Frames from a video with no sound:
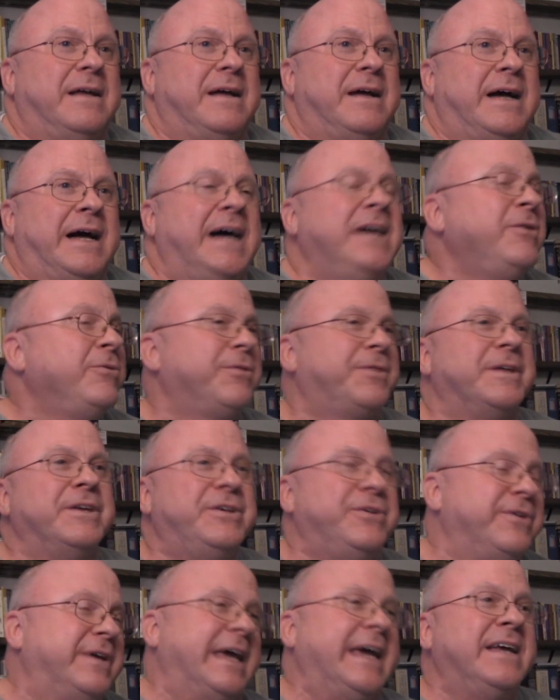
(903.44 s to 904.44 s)
I don't think
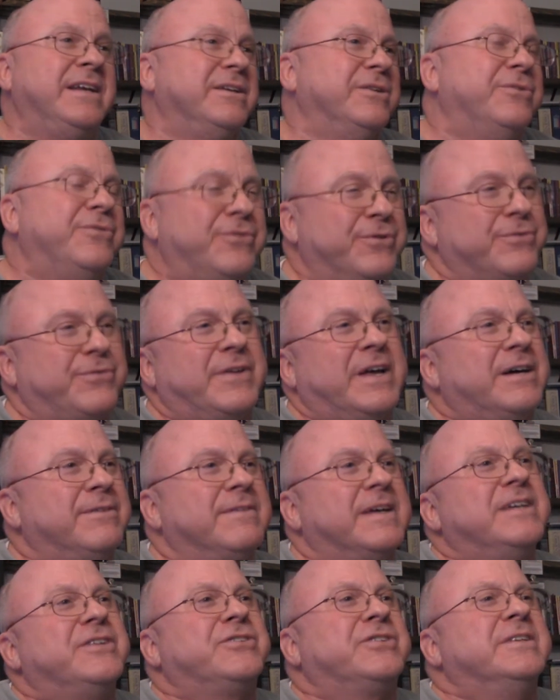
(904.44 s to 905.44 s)
you can lose your
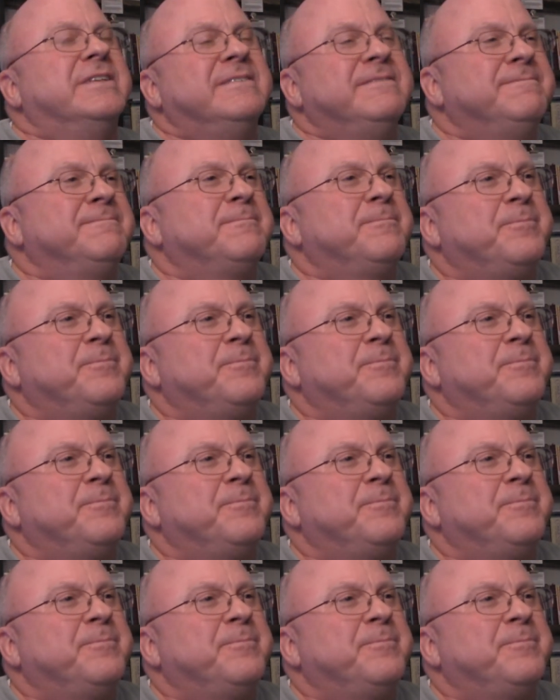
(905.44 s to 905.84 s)
salvation.